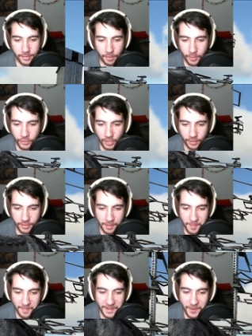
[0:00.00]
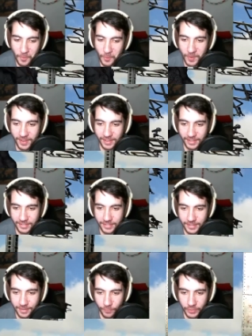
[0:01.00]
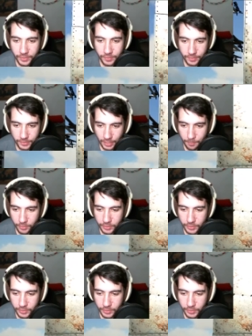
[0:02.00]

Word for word: I'm going to try to climb up here real quick and see if this is a sniper